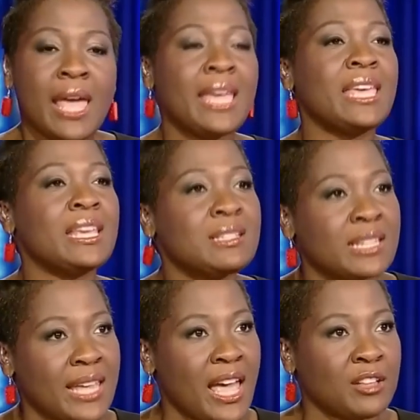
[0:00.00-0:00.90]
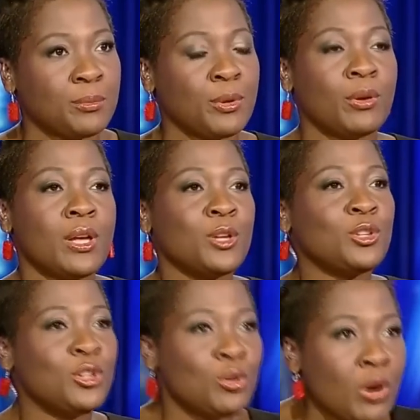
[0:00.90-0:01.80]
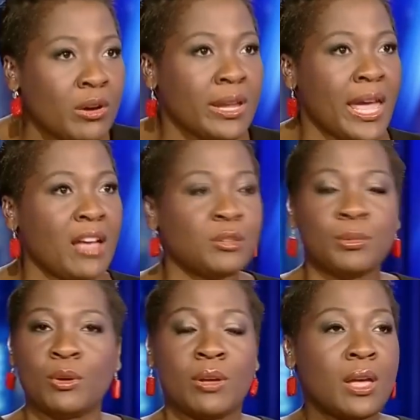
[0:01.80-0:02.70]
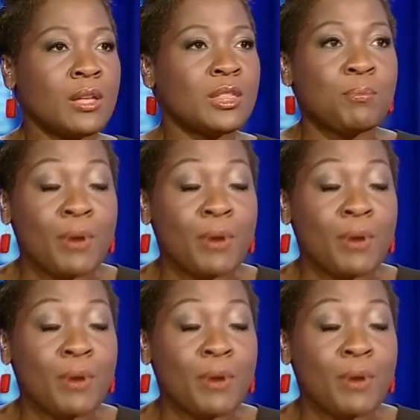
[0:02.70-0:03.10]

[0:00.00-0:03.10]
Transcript: He is accountable. You are accountable. The